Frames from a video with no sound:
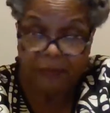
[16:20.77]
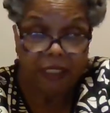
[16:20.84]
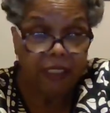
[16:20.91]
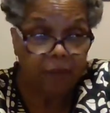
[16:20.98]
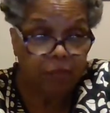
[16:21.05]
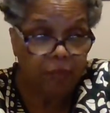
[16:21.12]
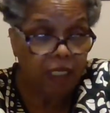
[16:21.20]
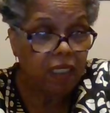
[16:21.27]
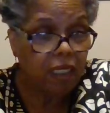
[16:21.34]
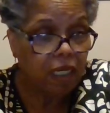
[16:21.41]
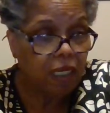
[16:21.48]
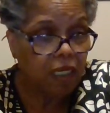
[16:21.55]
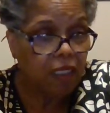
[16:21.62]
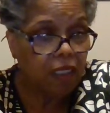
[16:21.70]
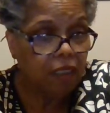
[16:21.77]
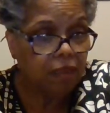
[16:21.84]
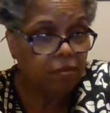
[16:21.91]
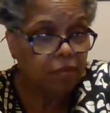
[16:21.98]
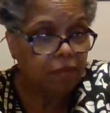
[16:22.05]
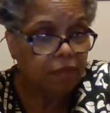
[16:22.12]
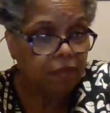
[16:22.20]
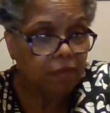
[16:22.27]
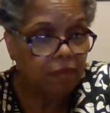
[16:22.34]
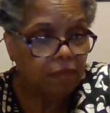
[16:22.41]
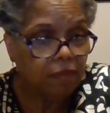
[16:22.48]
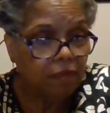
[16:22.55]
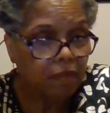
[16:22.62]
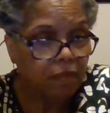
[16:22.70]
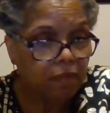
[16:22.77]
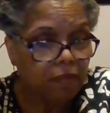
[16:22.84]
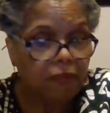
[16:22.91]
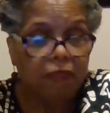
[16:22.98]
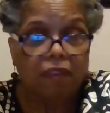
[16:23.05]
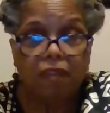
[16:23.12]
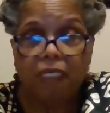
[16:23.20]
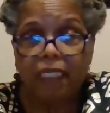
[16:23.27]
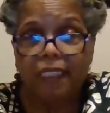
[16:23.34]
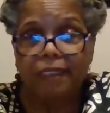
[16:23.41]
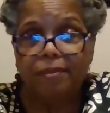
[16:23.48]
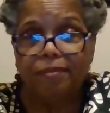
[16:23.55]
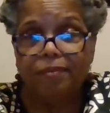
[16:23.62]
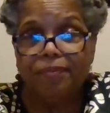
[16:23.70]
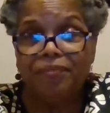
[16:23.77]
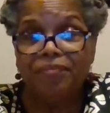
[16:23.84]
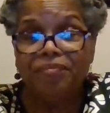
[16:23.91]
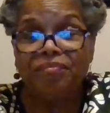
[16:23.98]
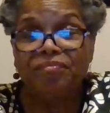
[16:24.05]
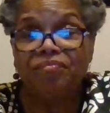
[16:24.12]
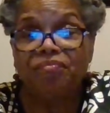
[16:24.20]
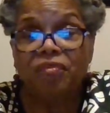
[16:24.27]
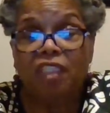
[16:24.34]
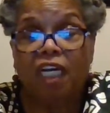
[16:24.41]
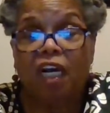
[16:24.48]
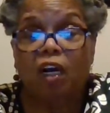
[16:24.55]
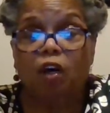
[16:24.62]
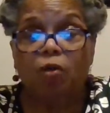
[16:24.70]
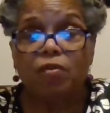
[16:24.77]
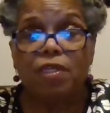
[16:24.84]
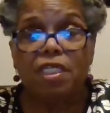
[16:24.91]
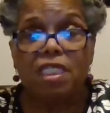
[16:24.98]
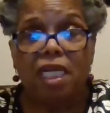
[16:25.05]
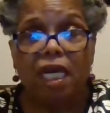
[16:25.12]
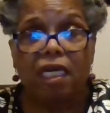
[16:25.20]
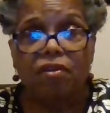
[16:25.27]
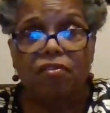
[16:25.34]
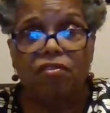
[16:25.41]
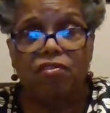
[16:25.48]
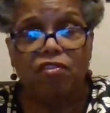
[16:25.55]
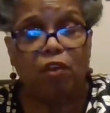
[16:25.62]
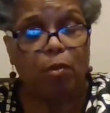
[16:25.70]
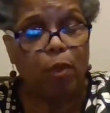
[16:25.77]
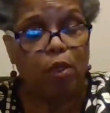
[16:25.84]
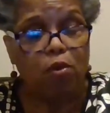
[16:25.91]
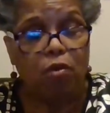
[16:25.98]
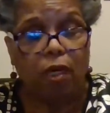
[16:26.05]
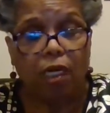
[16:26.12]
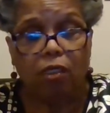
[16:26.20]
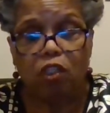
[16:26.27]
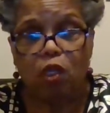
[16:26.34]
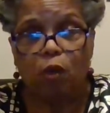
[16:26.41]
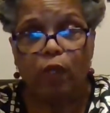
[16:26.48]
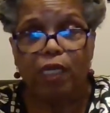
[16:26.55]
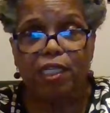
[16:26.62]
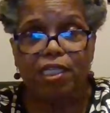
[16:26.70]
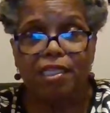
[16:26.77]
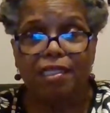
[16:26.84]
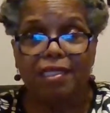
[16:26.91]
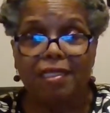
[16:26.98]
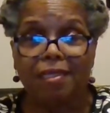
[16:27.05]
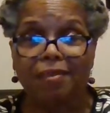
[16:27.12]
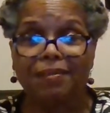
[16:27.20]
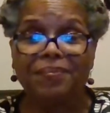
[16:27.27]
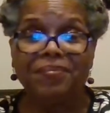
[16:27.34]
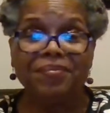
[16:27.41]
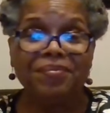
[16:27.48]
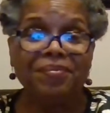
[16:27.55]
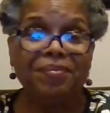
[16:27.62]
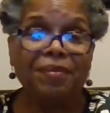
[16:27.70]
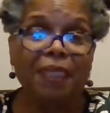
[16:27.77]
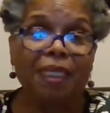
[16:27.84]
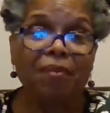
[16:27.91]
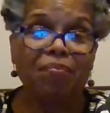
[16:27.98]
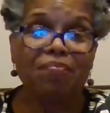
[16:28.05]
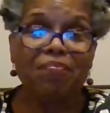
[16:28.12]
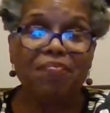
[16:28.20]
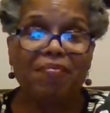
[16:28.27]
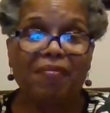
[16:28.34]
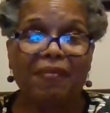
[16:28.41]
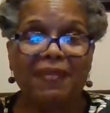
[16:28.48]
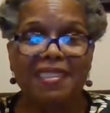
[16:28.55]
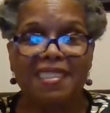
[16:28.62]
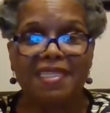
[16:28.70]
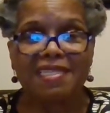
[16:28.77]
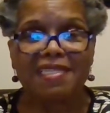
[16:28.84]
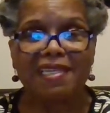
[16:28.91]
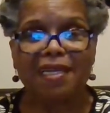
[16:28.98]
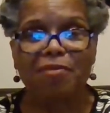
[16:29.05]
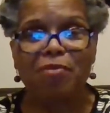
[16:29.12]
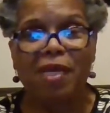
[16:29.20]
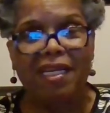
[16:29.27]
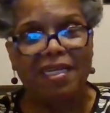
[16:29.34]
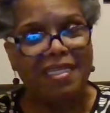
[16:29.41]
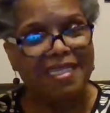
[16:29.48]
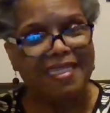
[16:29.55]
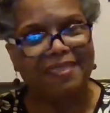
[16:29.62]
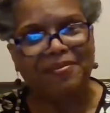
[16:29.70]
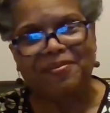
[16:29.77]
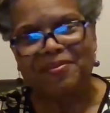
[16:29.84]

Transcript: Be, be calm. Okay. I hope this answers some of you all's questions. But 16 minutes.